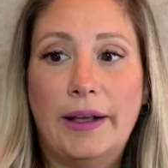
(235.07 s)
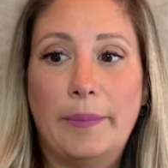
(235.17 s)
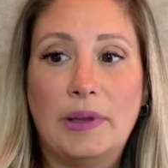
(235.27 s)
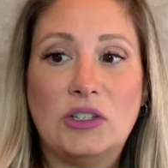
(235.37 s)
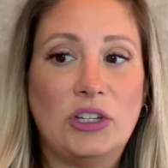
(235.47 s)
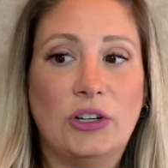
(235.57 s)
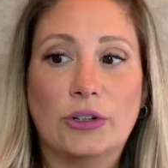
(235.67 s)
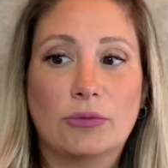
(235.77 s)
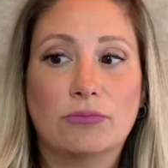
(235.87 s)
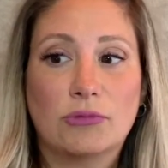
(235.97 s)
into
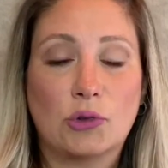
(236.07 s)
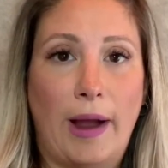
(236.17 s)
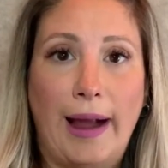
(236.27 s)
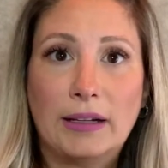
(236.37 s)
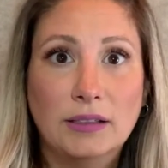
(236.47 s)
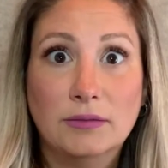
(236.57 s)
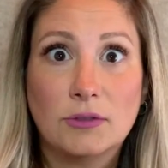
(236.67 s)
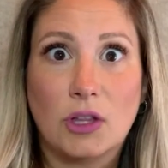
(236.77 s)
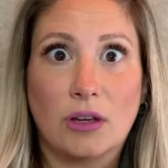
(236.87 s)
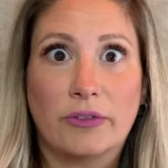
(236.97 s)
your tract
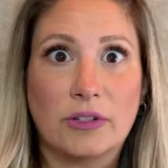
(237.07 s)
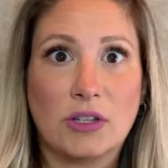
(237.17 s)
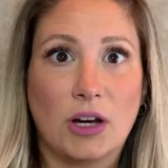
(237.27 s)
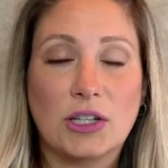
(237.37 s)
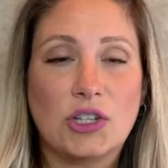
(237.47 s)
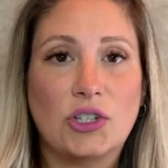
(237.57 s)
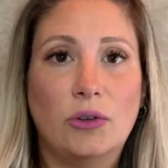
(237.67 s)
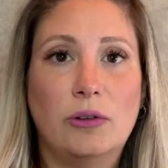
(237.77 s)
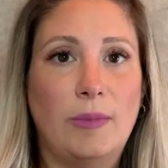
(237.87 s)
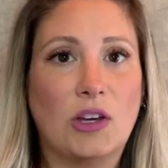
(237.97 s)
to look for scar
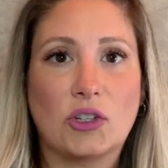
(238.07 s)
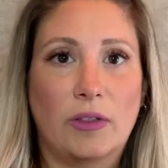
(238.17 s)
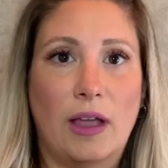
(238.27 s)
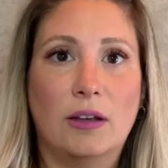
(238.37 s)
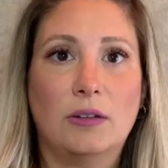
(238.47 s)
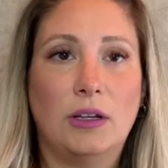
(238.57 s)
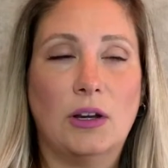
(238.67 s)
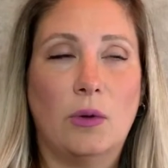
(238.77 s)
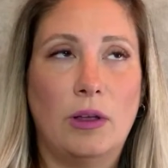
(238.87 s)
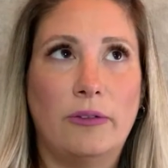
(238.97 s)
tissue to make sure that, you
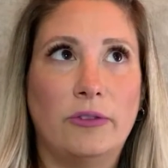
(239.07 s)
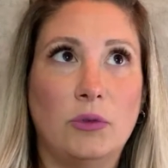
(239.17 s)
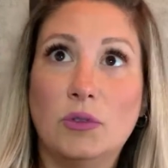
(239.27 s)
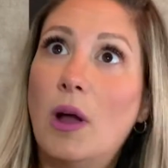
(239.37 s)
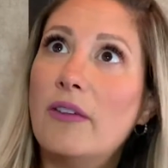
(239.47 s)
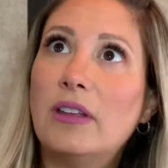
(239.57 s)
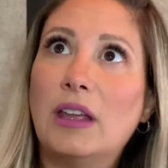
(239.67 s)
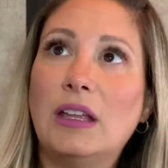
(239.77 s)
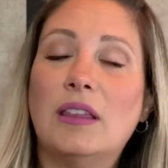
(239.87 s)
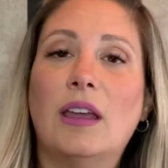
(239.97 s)
know, if you do
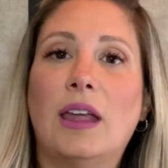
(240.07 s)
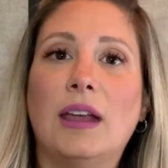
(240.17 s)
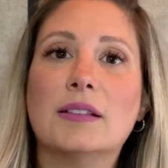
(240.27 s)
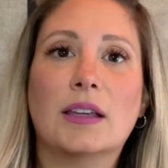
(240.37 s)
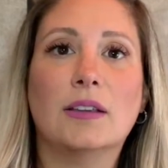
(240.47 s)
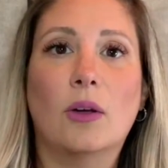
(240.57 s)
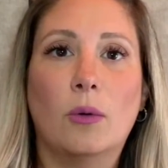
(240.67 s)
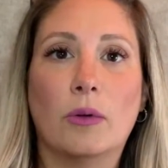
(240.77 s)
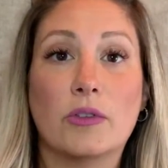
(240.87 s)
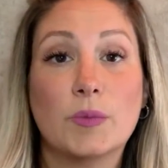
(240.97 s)
ovulate, the eggs can go
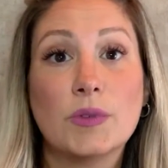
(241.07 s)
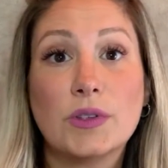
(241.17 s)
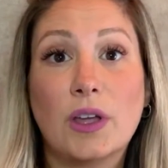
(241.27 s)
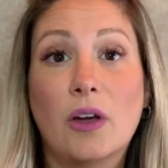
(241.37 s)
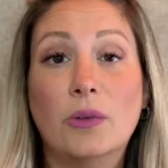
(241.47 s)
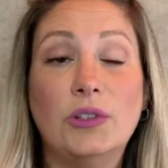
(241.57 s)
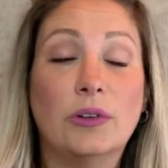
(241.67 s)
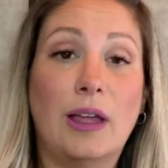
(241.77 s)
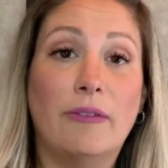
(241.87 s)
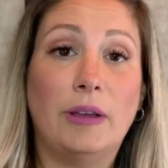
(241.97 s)
where they're supposed to go and you
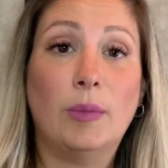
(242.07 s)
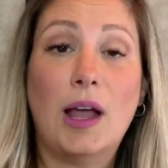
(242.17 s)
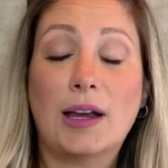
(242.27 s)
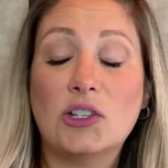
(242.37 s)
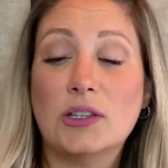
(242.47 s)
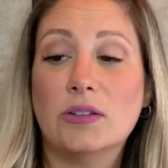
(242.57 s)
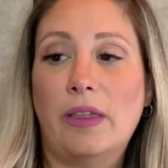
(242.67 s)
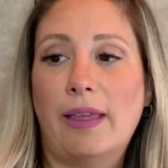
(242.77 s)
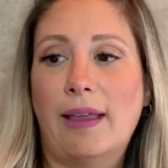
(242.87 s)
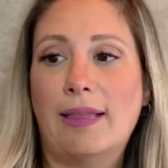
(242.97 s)
don't have any blockages or anything like